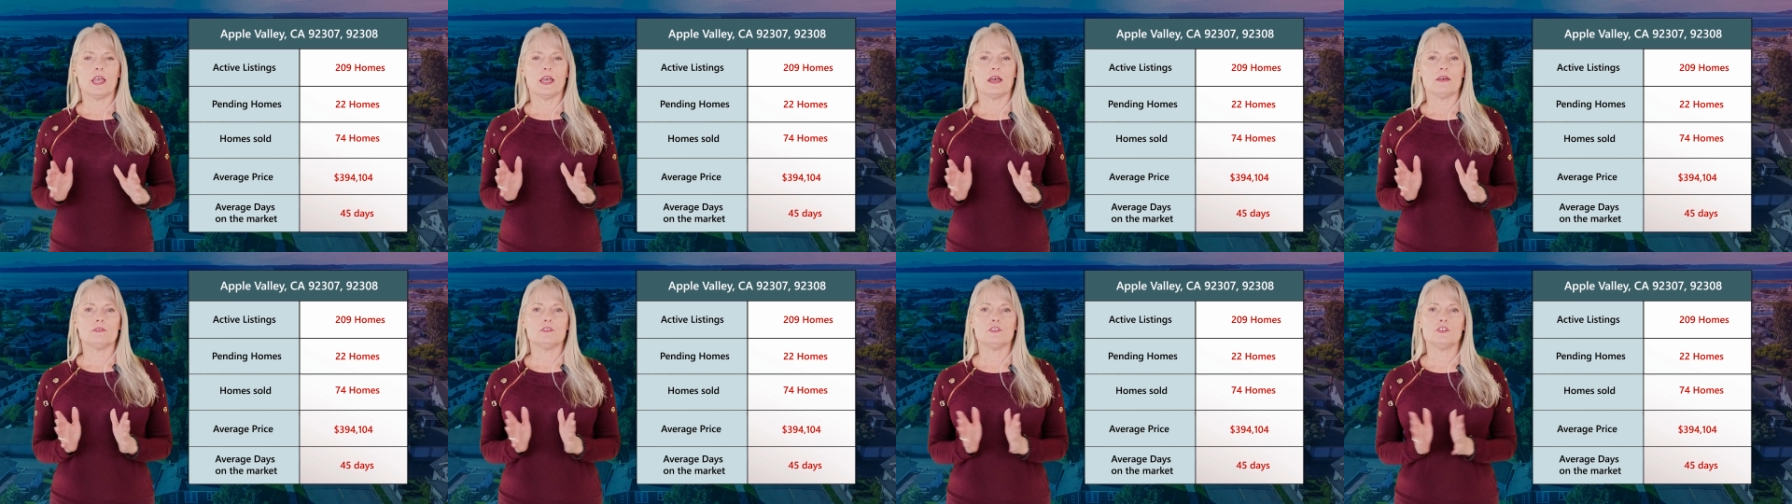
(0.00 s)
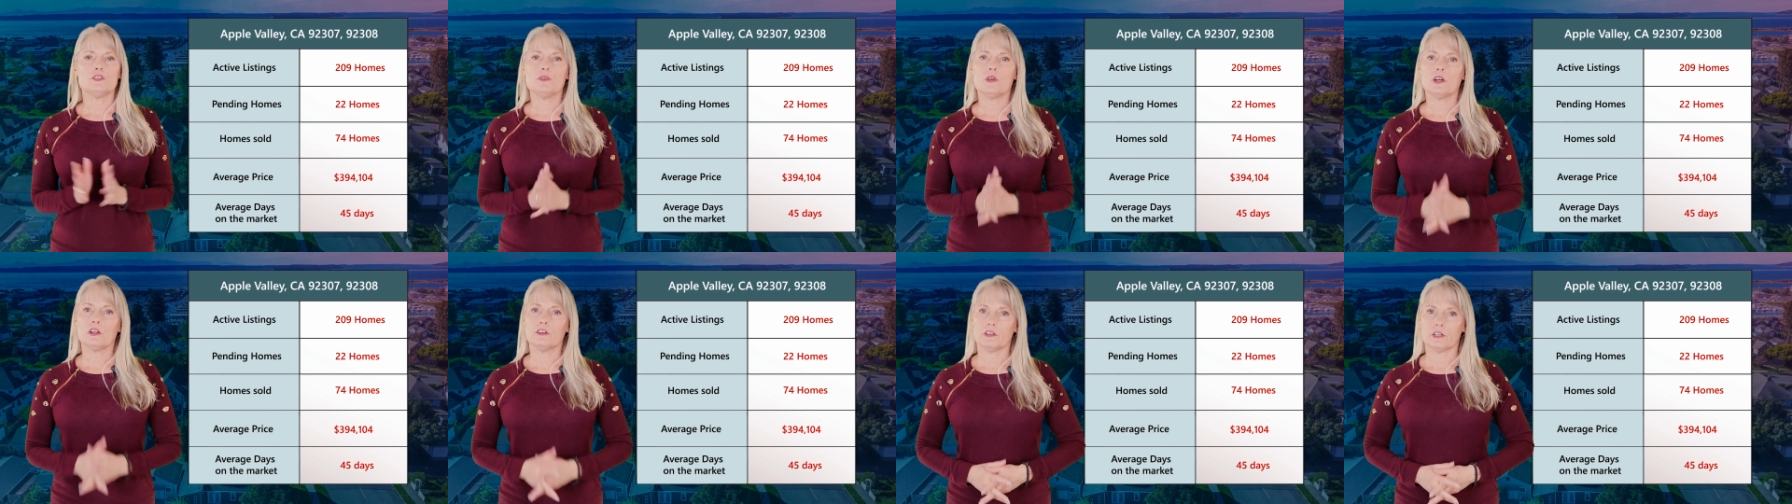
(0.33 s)
we have
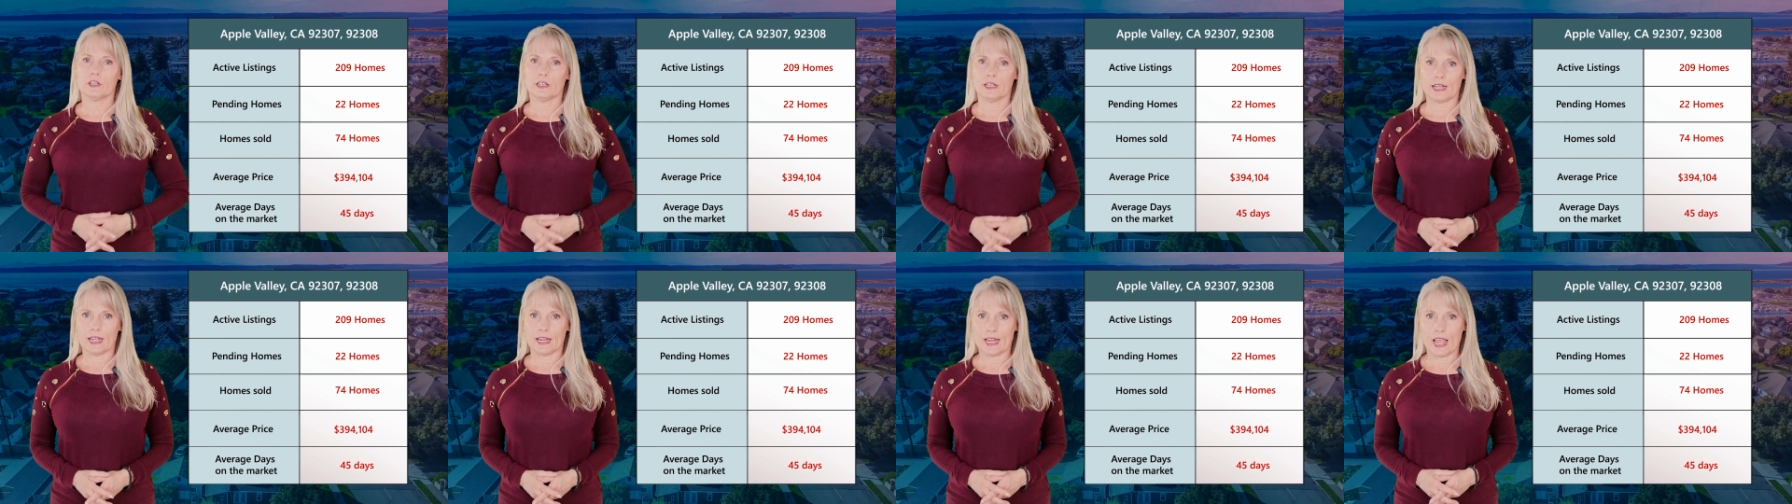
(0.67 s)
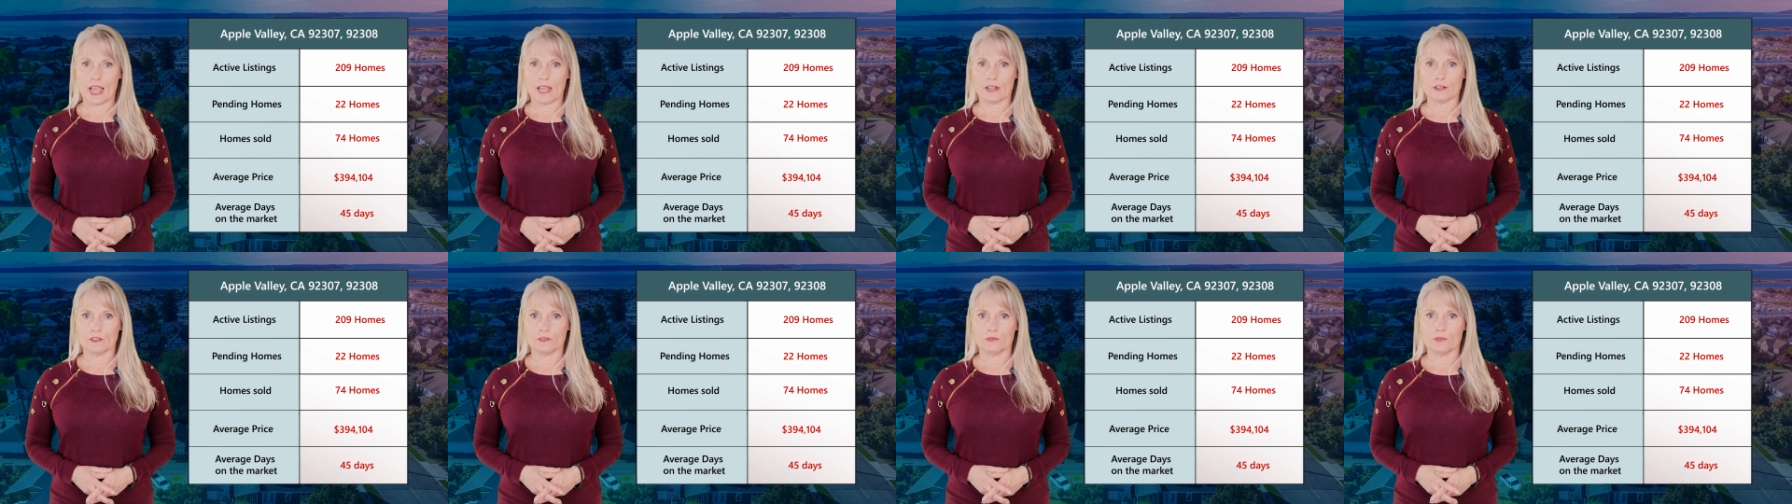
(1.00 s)
209
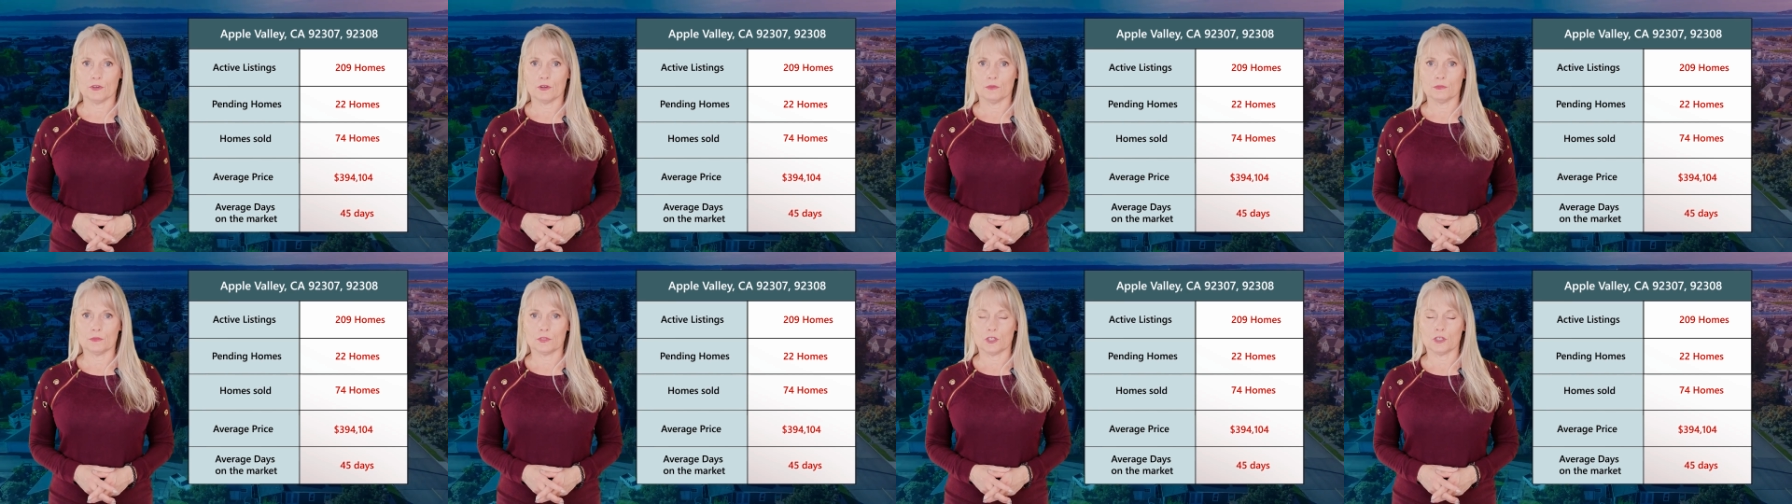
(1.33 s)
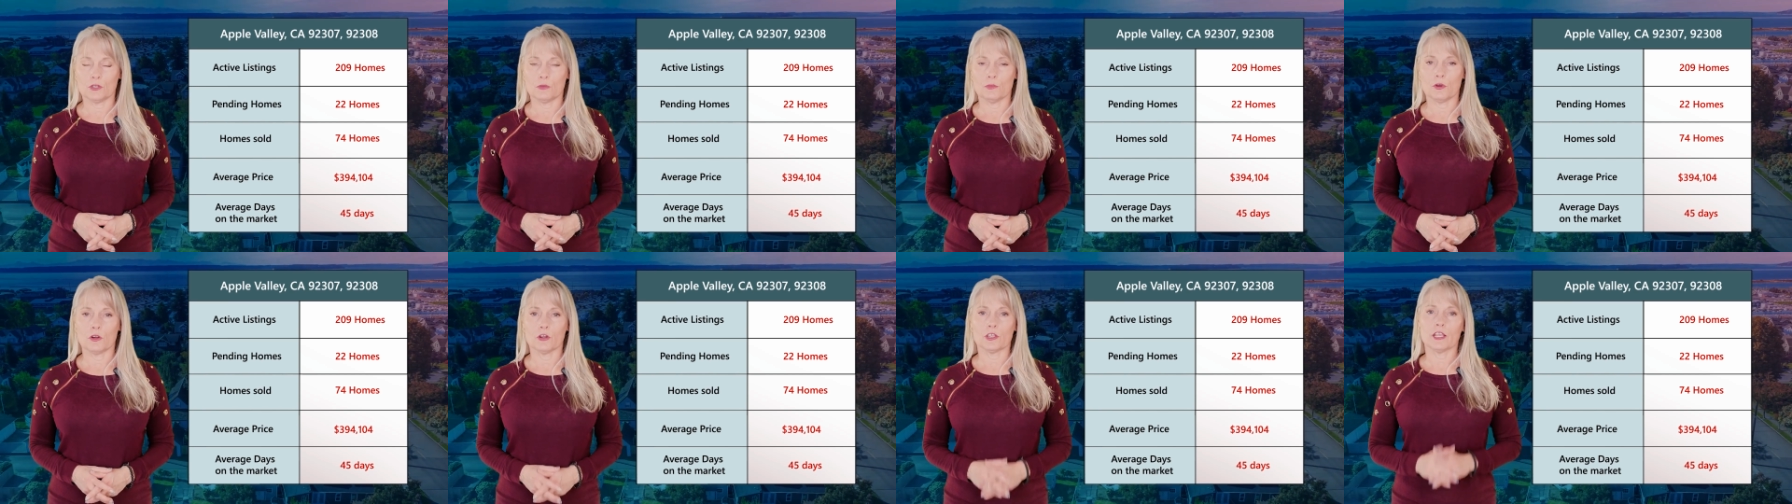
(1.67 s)
active homes on
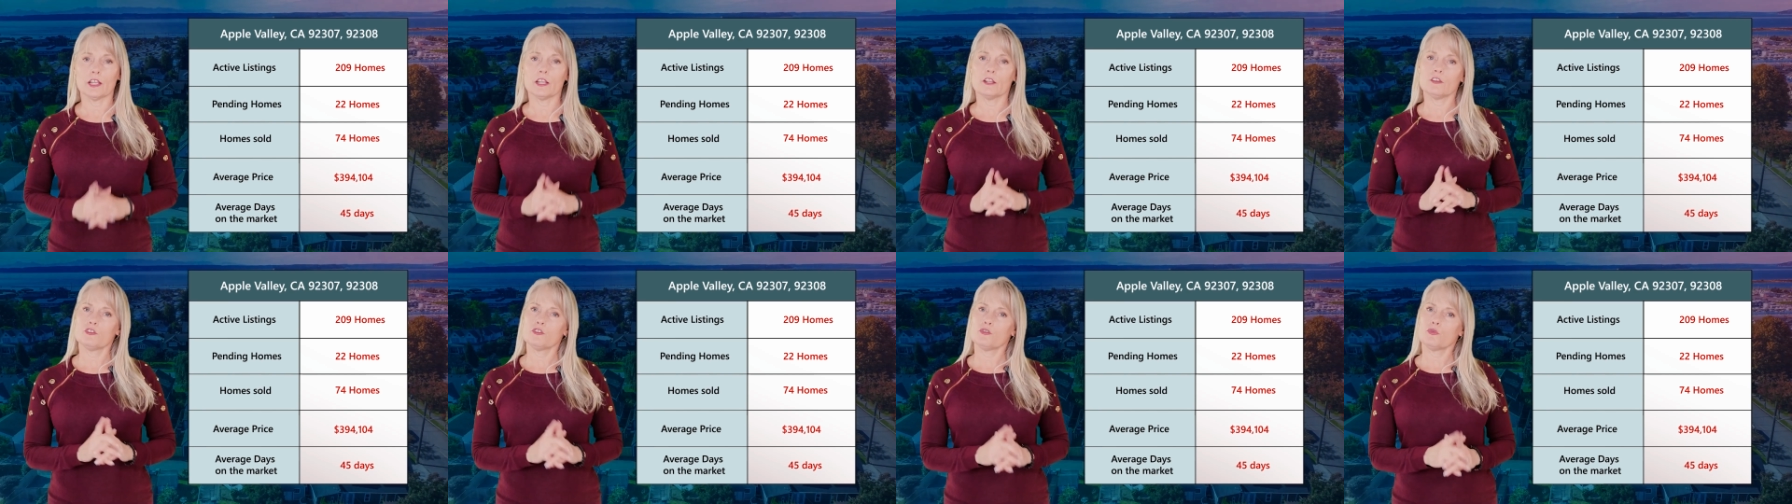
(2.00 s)
the market,